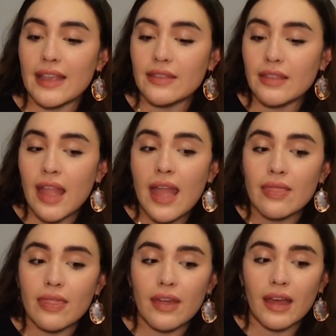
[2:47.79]
in
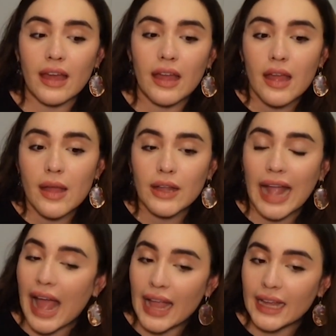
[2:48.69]
the
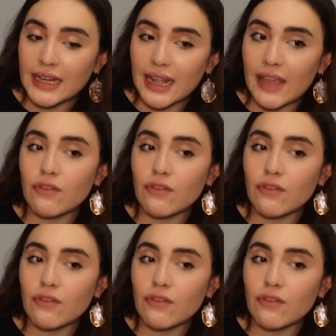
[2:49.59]
guide.